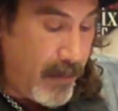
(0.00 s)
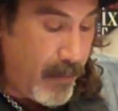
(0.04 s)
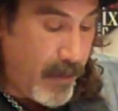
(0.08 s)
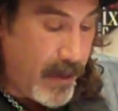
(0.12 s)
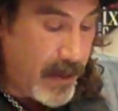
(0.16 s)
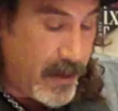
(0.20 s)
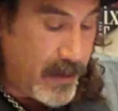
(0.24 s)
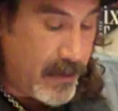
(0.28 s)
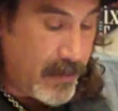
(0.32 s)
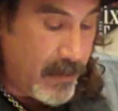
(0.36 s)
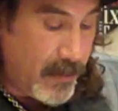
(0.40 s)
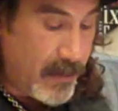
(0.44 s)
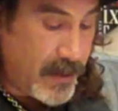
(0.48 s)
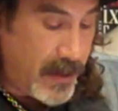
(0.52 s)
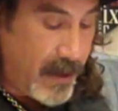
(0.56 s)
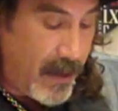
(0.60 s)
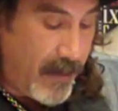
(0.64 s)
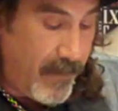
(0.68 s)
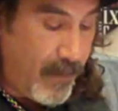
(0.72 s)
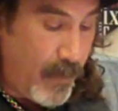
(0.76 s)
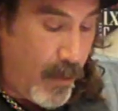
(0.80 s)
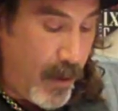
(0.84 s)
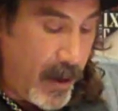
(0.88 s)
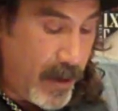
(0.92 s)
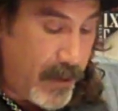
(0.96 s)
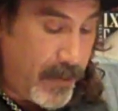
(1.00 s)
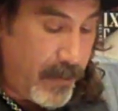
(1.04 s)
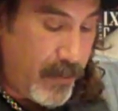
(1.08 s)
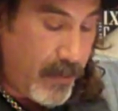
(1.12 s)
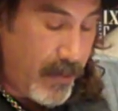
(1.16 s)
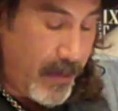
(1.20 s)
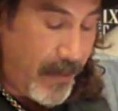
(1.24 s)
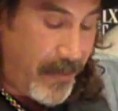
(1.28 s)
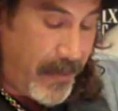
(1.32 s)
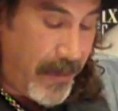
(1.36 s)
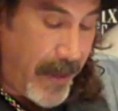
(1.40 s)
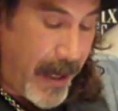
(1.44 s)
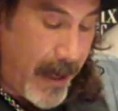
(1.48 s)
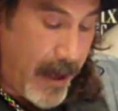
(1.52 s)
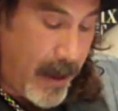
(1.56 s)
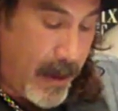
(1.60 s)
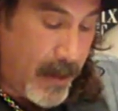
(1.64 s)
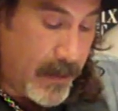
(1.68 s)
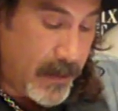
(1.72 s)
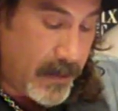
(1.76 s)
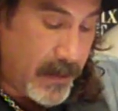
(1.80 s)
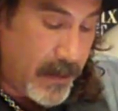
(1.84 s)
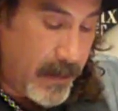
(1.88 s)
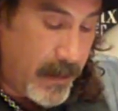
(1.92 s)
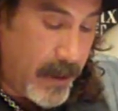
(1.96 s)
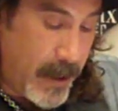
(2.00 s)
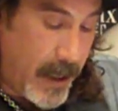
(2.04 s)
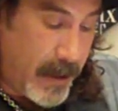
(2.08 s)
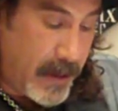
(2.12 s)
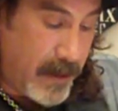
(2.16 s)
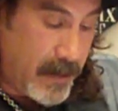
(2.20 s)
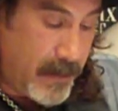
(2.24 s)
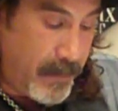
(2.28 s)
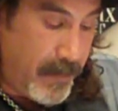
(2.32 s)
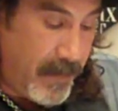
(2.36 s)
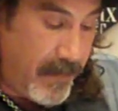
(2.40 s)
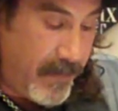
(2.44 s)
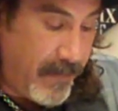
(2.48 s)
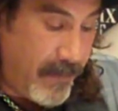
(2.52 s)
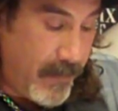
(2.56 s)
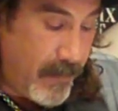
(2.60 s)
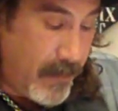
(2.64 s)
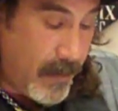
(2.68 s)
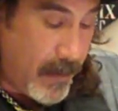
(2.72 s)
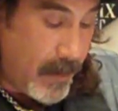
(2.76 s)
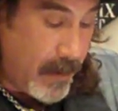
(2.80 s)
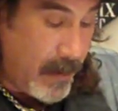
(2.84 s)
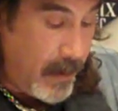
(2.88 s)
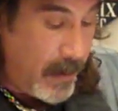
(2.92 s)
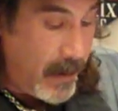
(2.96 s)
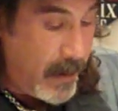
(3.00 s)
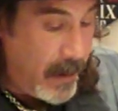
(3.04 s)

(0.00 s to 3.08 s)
rituals I've walked through 1,000 nights before.